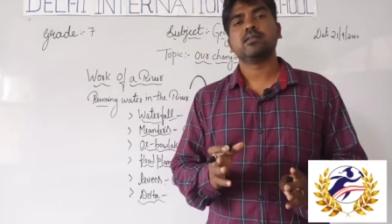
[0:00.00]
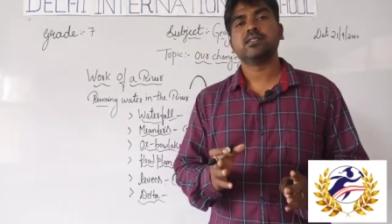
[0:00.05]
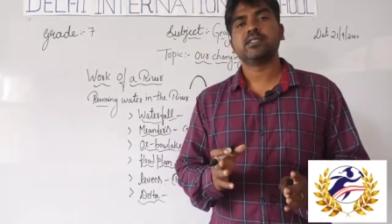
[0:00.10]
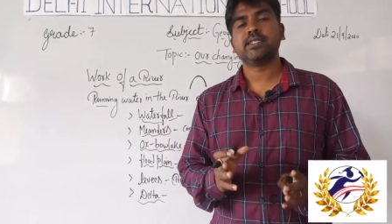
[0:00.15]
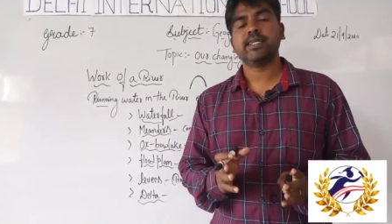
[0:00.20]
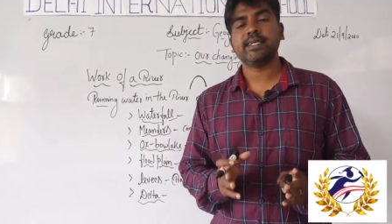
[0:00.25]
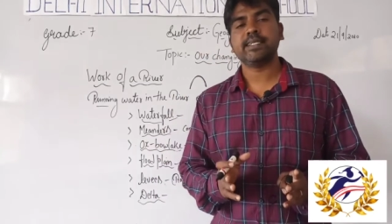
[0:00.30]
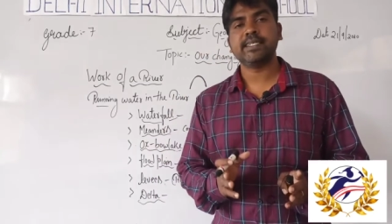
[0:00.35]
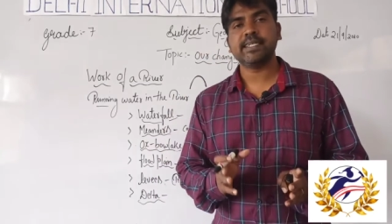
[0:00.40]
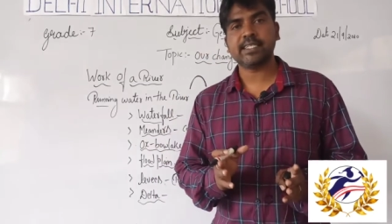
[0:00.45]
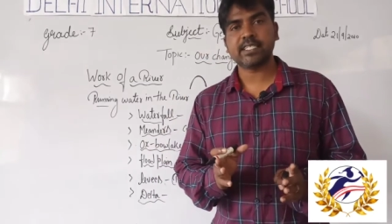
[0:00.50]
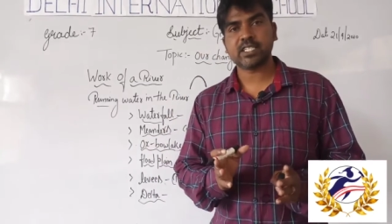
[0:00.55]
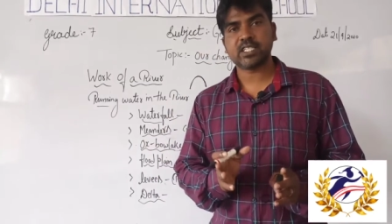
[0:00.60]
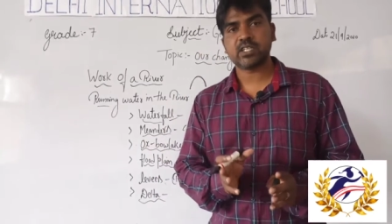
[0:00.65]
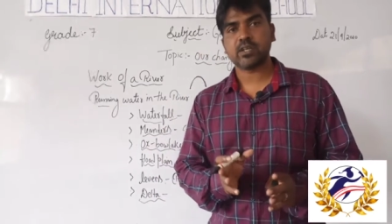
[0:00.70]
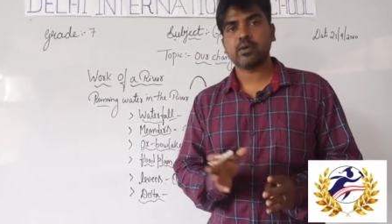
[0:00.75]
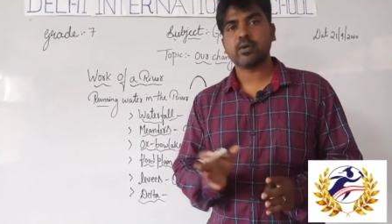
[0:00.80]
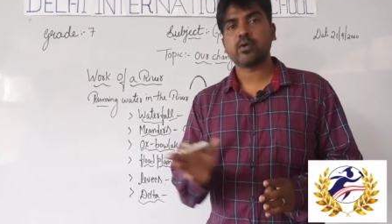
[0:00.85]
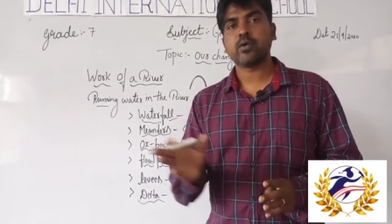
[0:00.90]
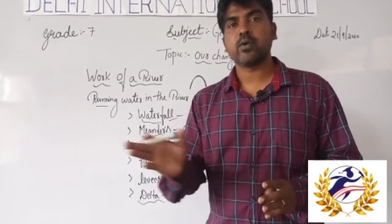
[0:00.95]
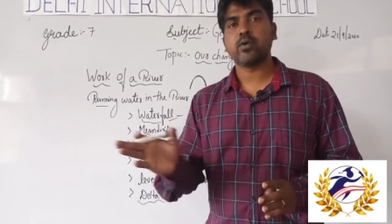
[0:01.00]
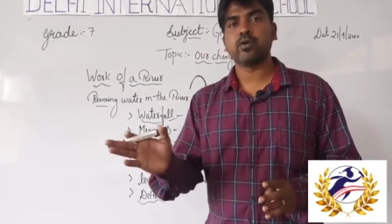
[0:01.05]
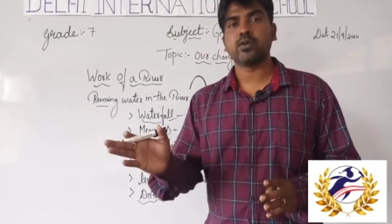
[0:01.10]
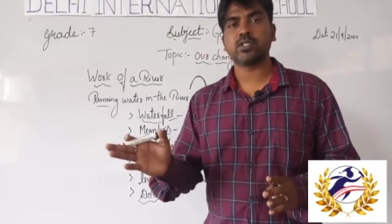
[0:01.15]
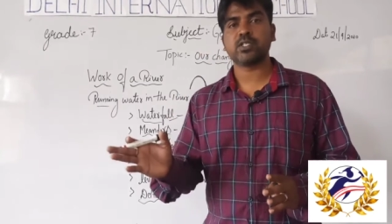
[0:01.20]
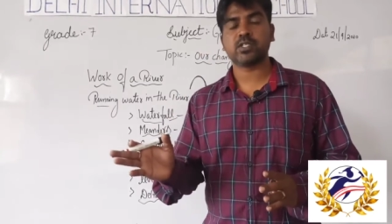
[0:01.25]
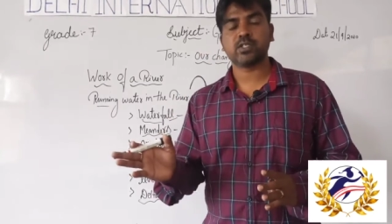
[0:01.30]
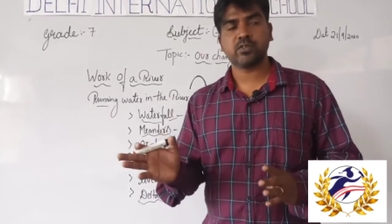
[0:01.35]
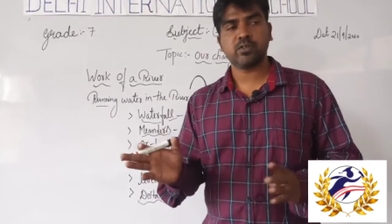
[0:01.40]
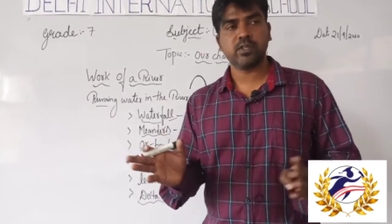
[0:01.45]
change its
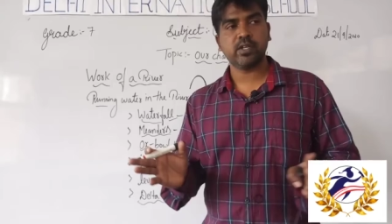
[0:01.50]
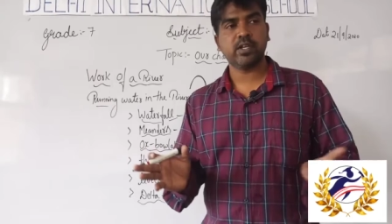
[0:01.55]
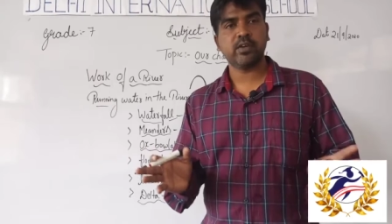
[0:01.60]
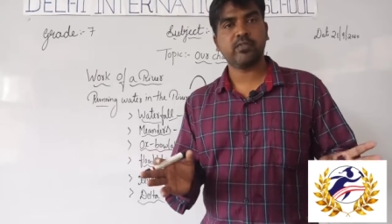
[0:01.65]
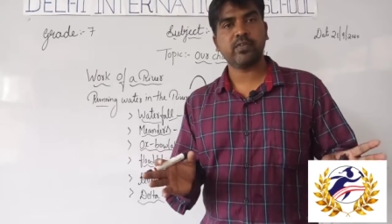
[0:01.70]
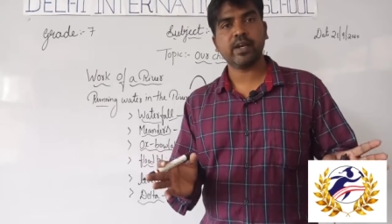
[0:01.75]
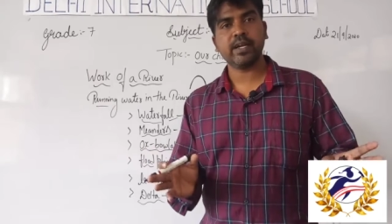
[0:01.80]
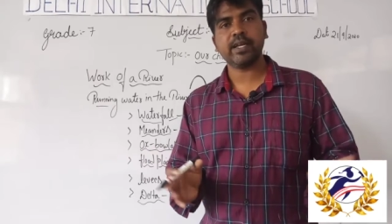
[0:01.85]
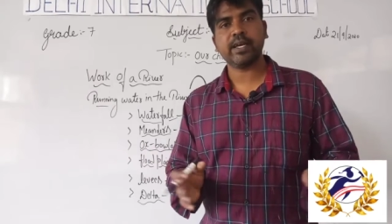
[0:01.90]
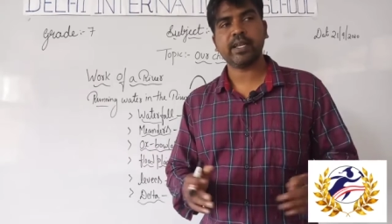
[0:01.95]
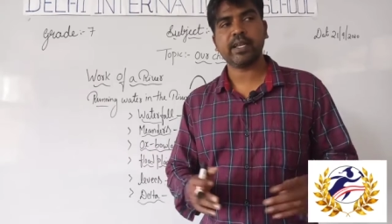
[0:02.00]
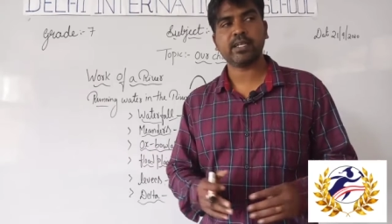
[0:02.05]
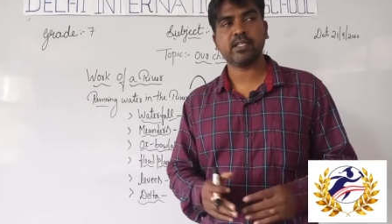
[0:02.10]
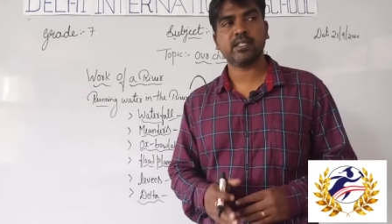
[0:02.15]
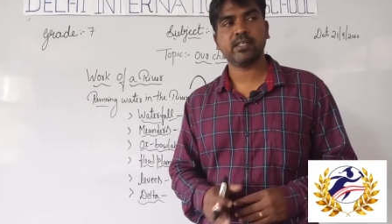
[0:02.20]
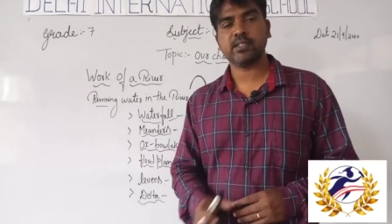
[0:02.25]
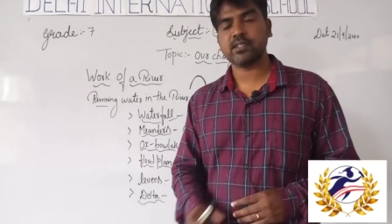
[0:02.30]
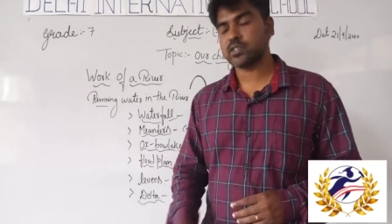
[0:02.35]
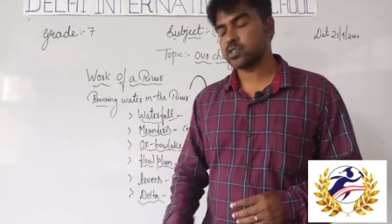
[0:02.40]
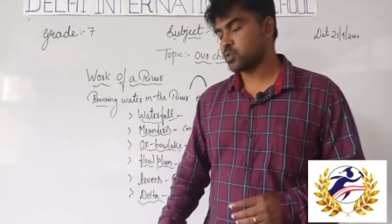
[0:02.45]
course to the different direction.